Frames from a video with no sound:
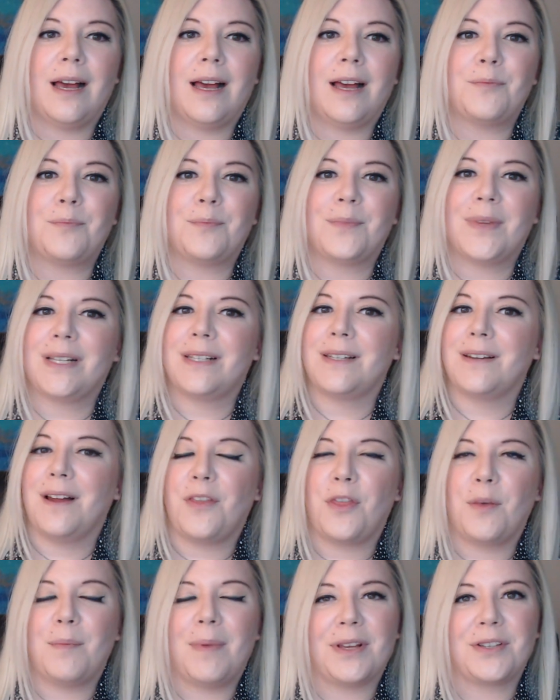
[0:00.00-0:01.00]
It's not the
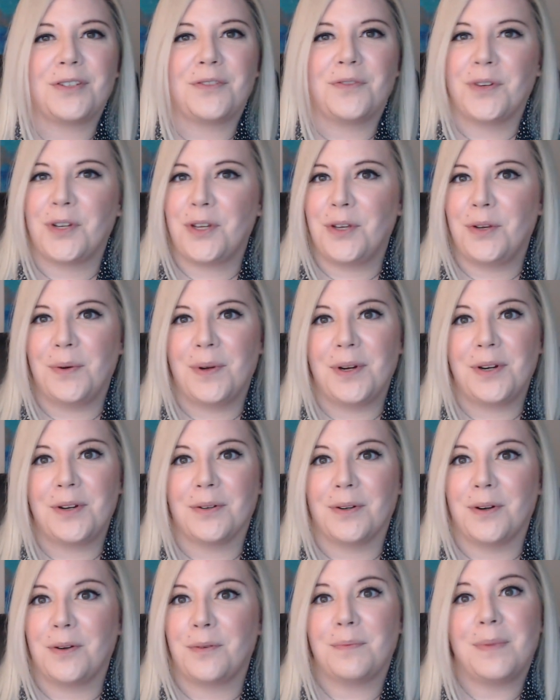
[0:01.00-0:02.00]
best for you and your own
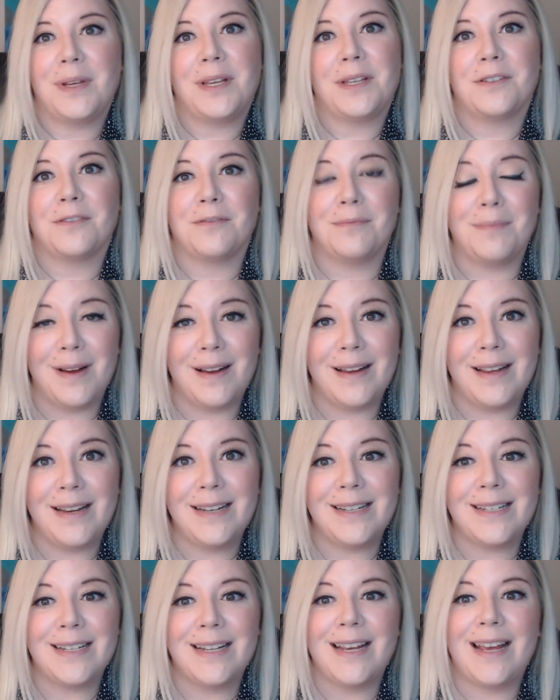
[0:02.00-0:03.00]
peace of mind,
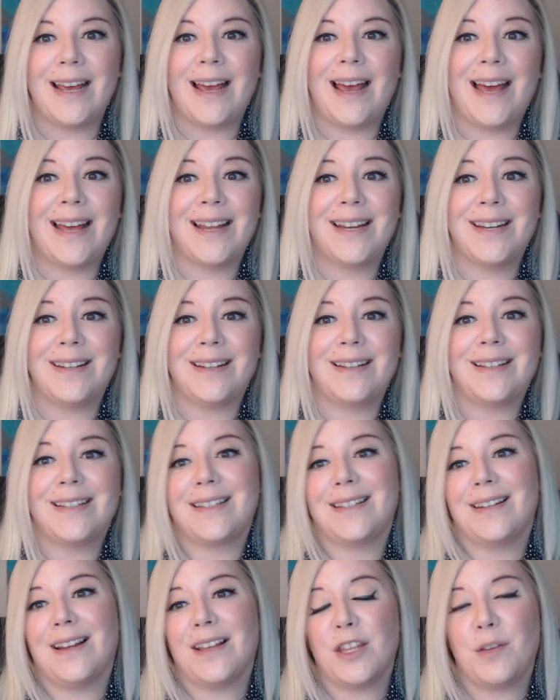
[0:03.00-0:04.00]
and it's not
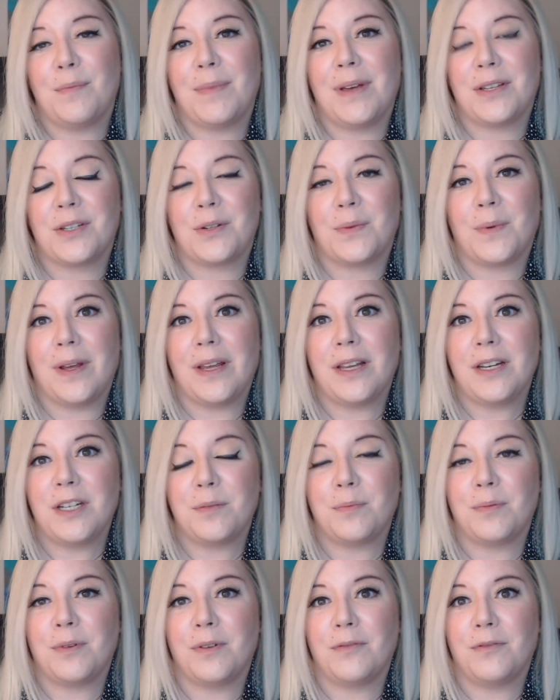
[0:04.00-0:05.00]
the best way to
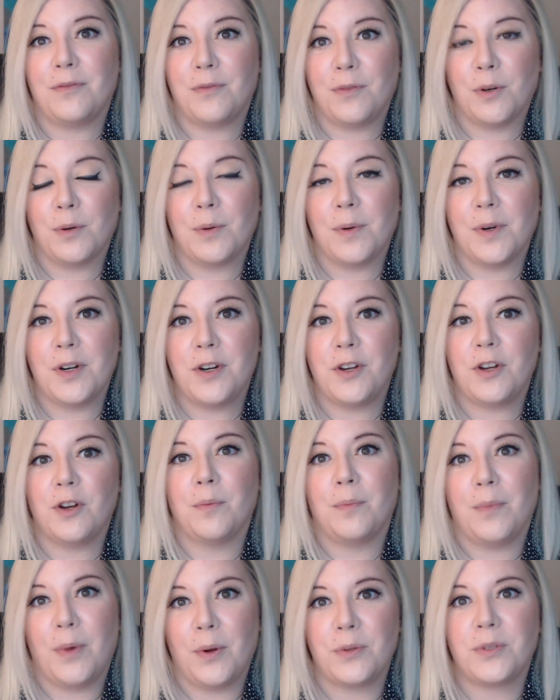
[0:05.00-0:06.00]
put forward your
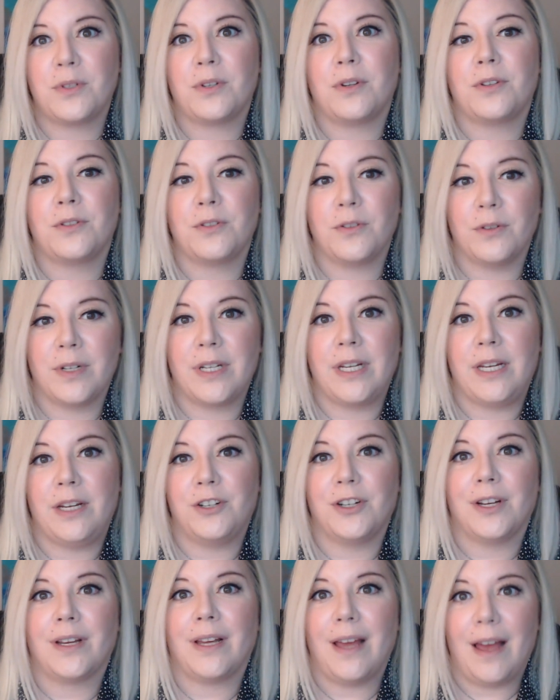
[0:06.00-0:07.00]
most strategic
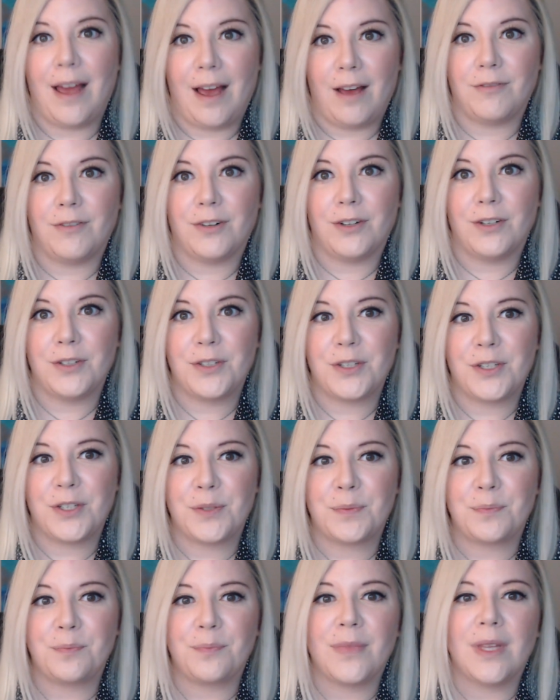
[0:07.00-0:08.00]
efforts.
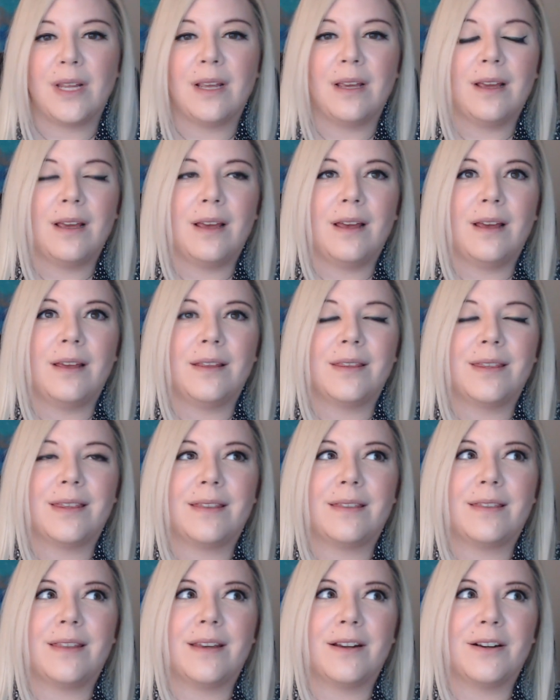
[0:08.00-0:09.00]

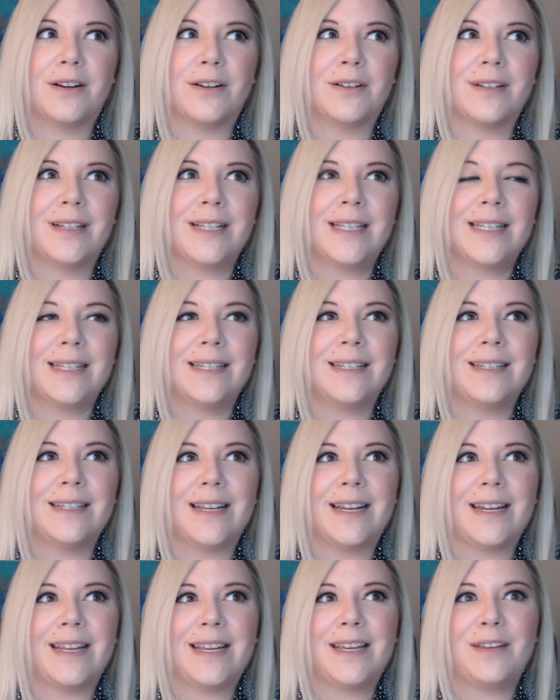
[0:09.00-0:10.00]
There isn't
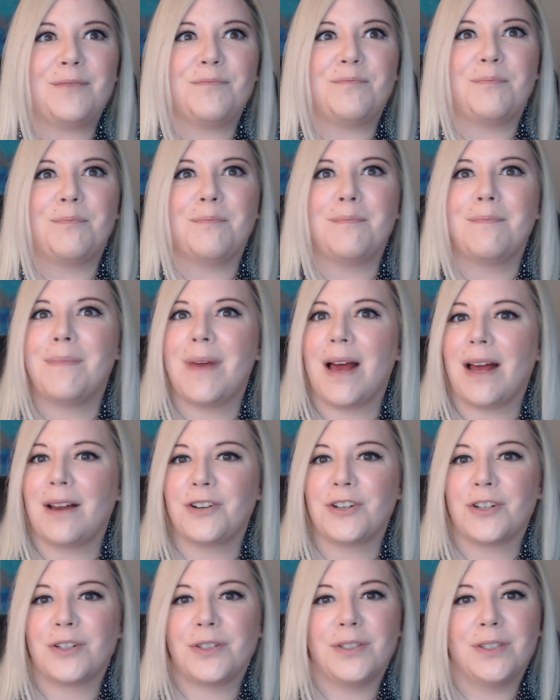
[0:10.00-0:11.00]
any
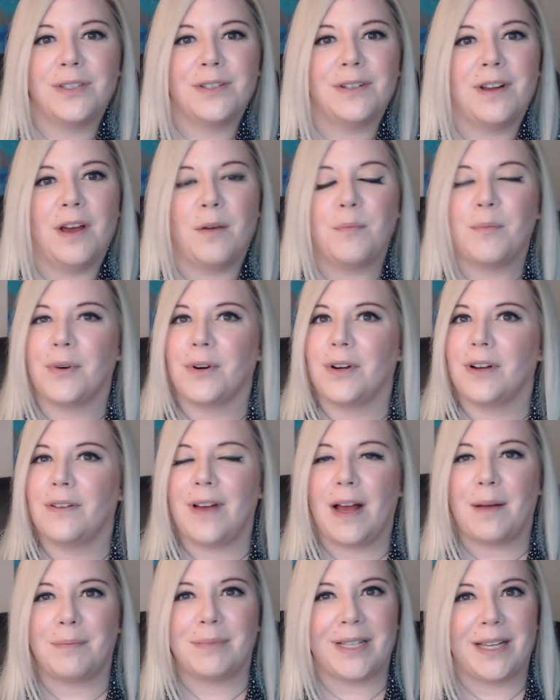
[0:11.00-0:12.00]
magical number of
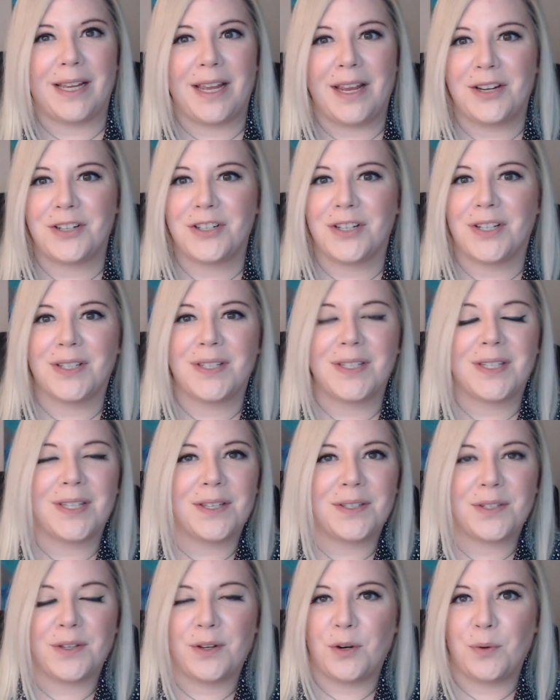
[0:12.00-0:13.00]
applications that's going
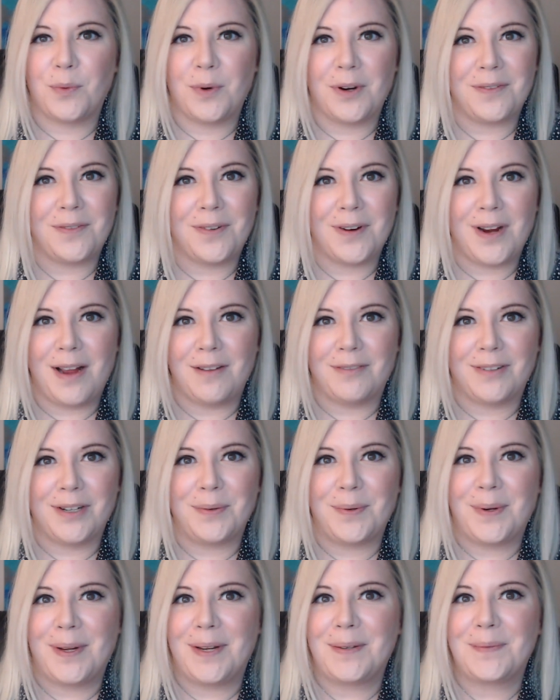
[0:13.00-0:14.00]
to work for
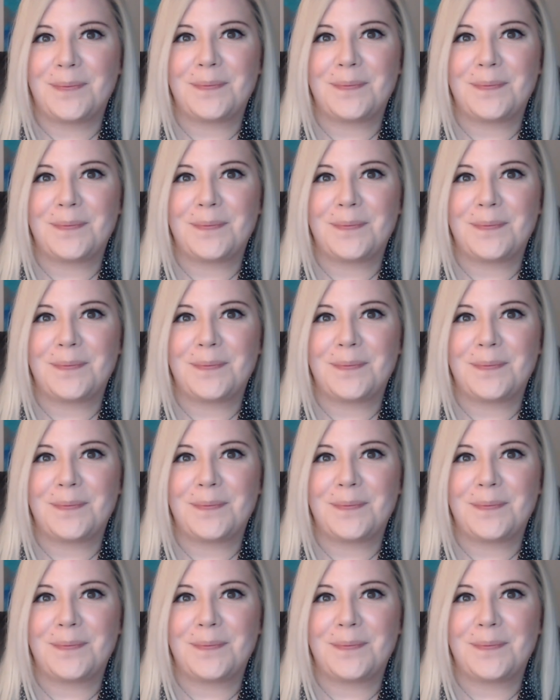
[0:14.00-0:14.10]
everyone.